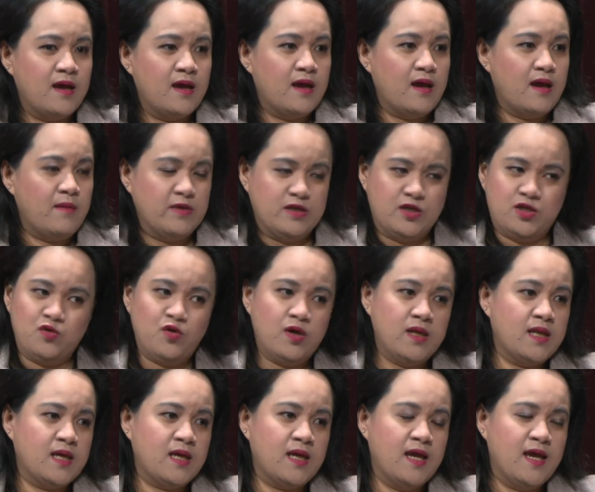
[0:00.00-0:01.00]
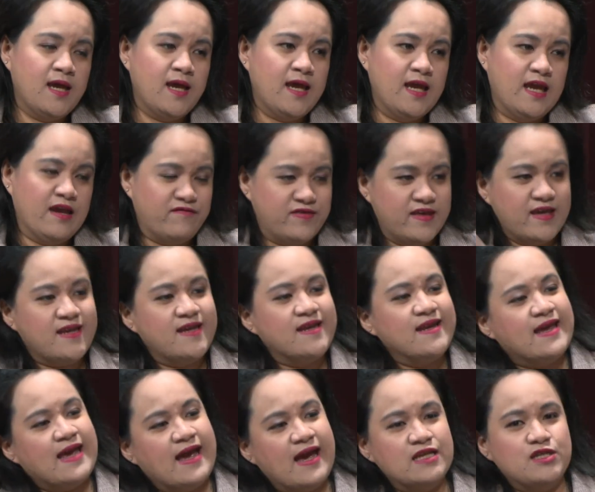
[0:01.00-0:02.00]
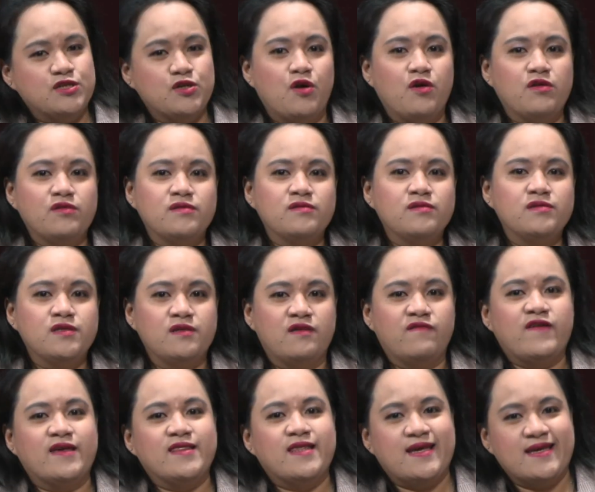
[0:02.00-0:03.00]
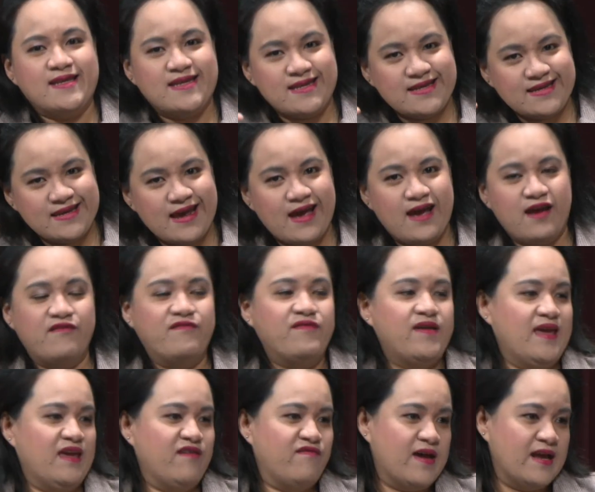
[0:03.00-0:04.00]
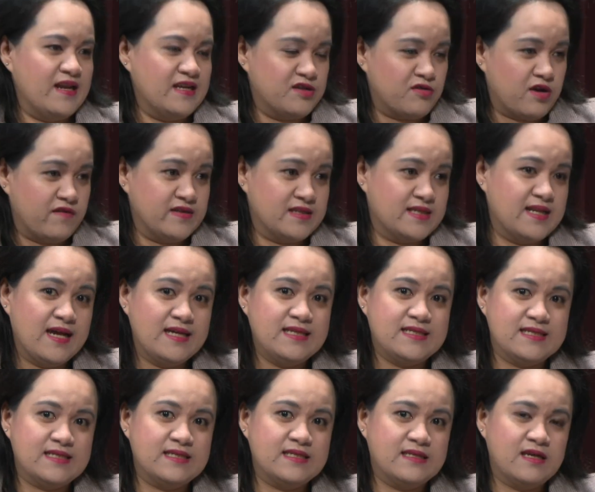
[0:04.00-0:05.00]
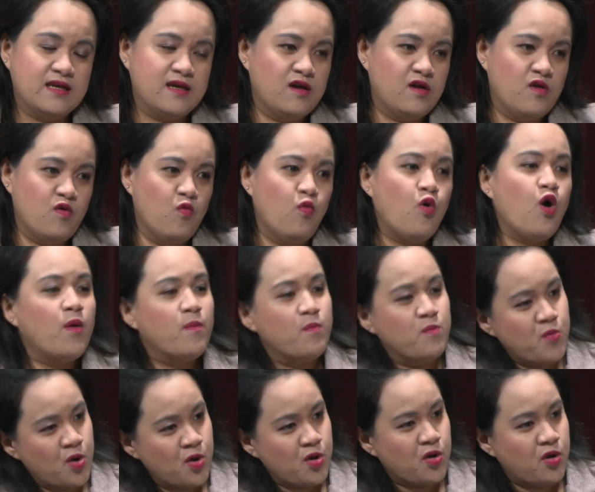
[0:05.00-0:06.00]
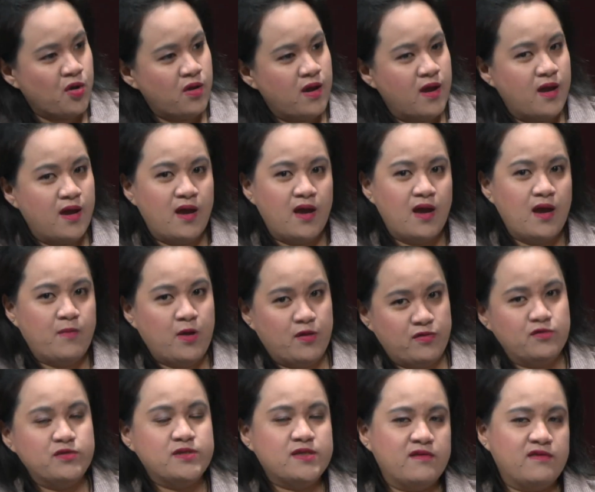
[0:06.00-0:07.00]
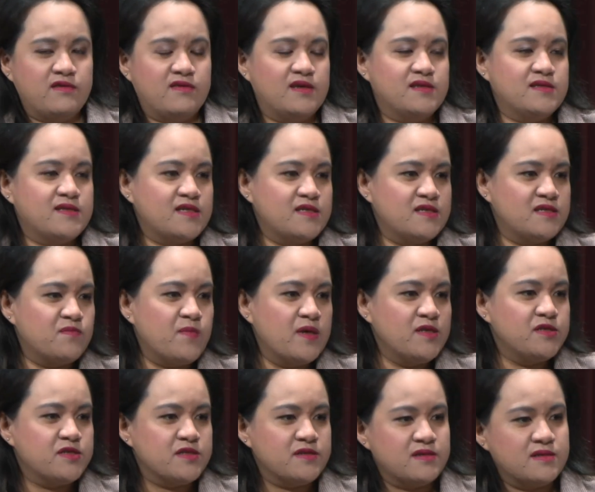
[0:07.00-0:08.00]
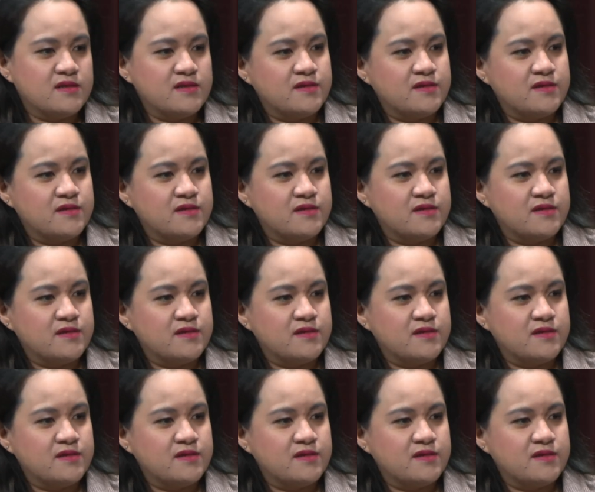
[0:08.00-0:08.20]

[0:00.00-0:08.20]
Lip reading: I mean, surely, if they didn't catch on to the fact that he'd have a valid driver's license, what more about those other things I just mentioned?